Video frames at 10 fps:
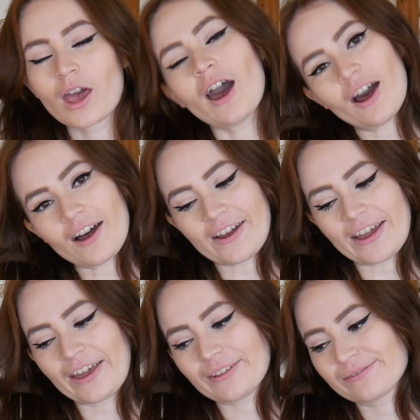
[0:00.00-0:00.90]

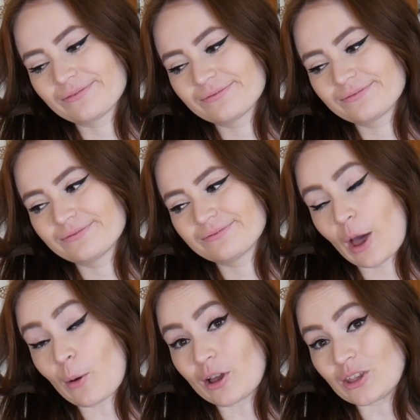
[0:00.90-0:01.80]
Hi,
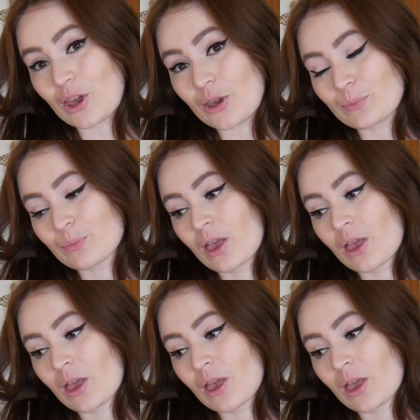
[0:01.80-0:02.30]
how are you?